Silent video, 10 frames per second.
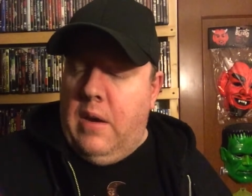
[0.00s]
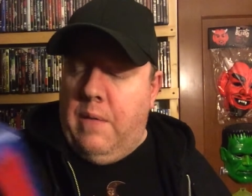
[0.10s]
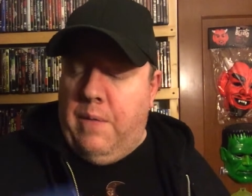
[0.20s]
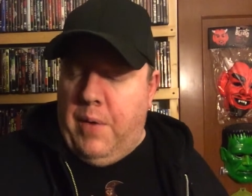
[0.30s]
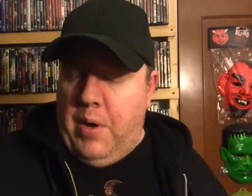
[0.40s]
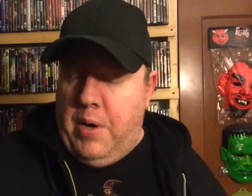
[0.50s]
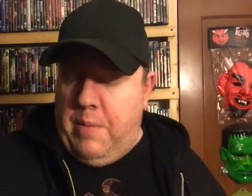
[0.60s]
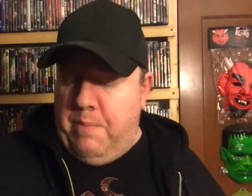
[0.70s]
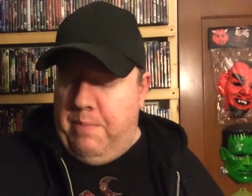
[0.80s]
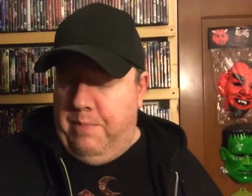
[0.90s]

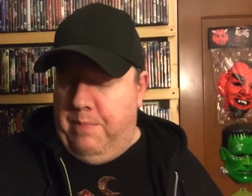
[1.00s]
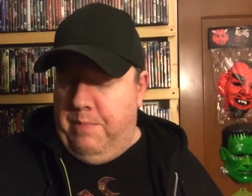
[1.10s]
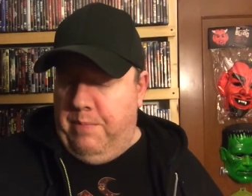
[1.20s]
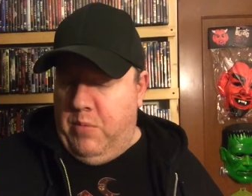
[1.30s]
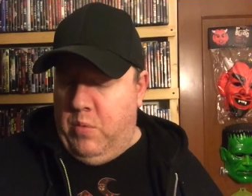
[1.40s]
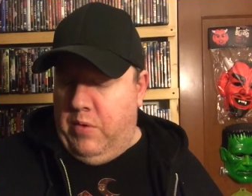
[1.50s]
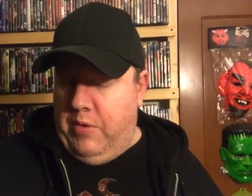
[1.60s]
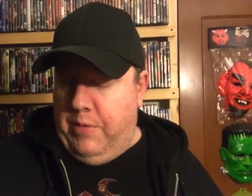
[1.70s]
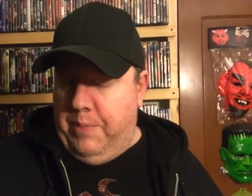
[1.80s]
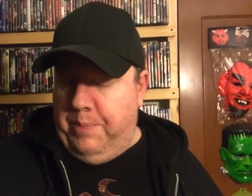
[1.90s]
From where is
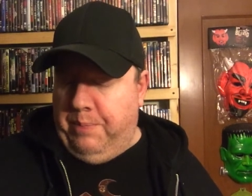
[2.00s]
this?